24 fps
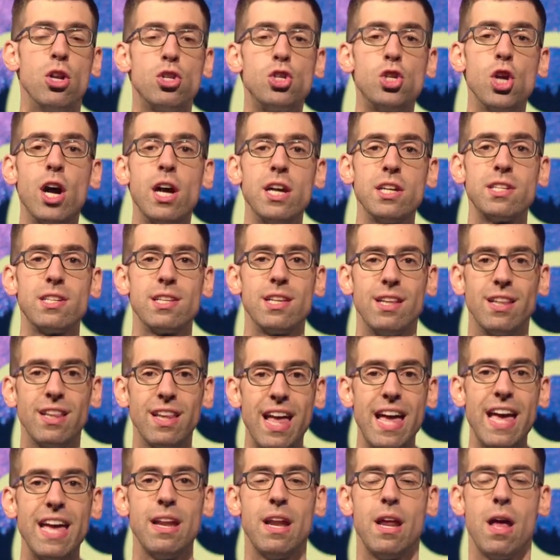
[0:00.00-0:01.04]
just
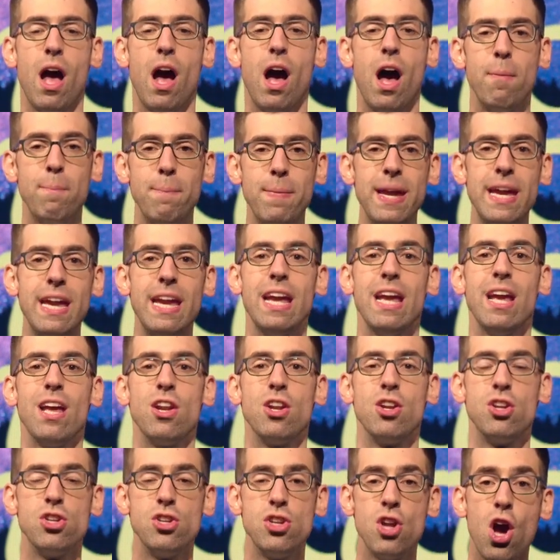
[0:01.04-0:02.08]
let me
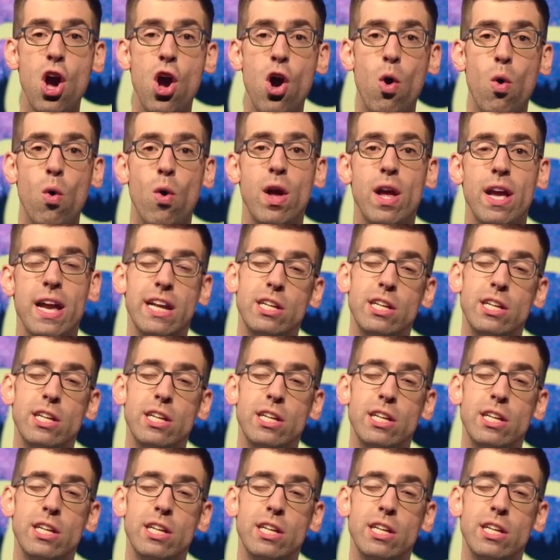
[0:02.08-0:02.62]
know.